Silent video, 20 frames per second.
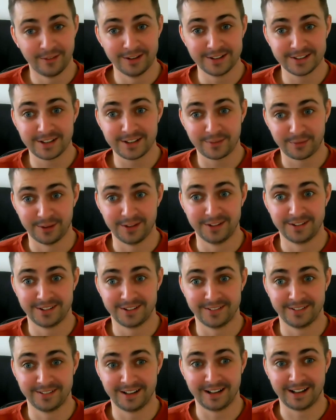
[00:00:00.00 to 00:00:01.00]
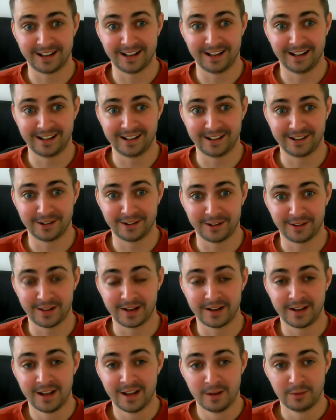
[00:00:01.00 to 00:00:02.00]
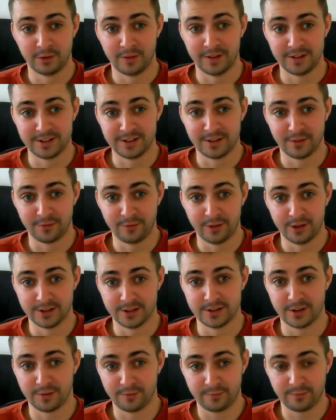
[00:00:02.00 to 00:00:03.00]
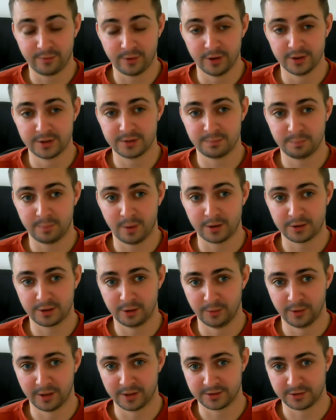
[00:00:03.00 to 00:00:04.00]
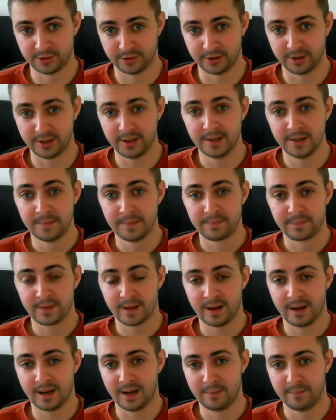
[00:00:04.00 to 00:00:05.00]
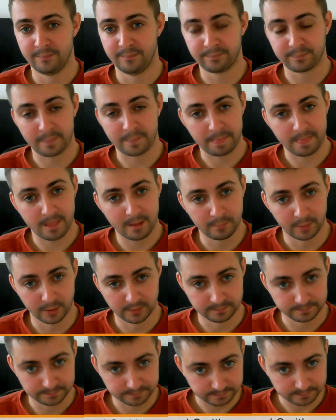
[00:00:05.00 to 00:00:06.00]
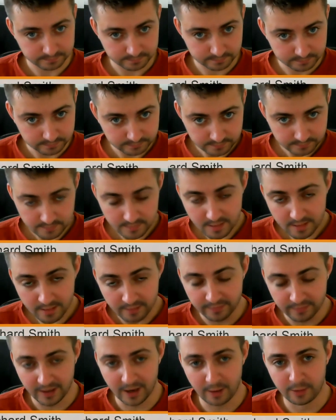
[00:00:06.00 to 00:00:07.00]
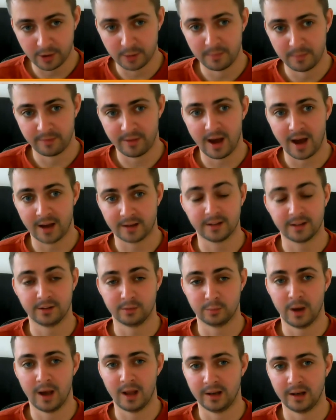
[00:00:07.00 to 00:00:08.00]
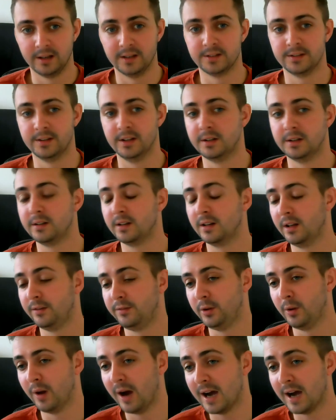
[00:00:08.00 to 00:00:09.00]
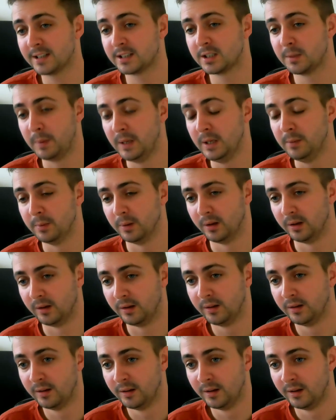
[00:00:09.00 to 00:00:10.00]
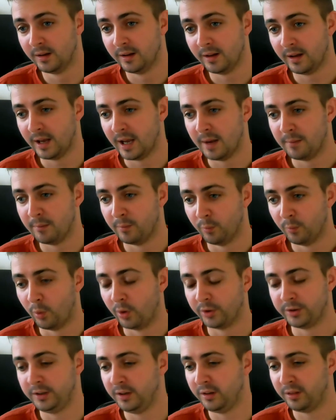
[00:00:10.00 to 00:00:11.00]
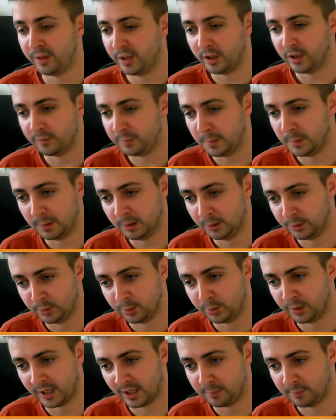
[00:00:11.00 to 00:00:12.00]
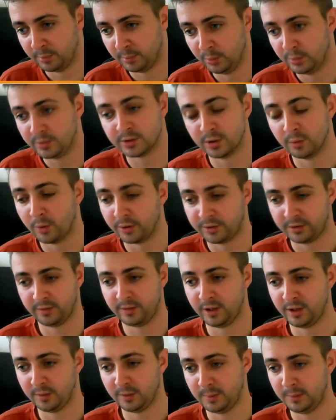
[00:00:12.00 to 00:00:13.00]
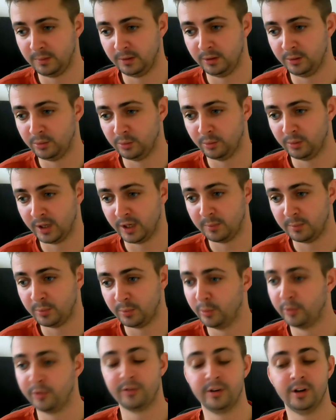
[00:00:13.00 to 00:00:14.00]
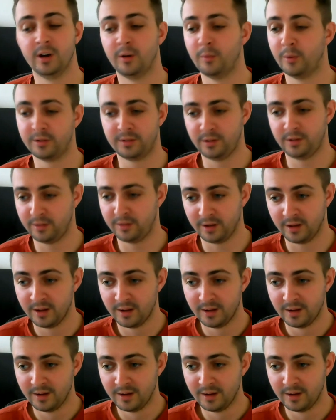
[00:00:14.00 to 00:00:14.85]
is a difference. I'll get onto that. So this is the first Barcelona study, but the outcome of that as well is that if you ask people, what do you think of people who don't like books, or what do you think of people who don't like poetry, or what do you think?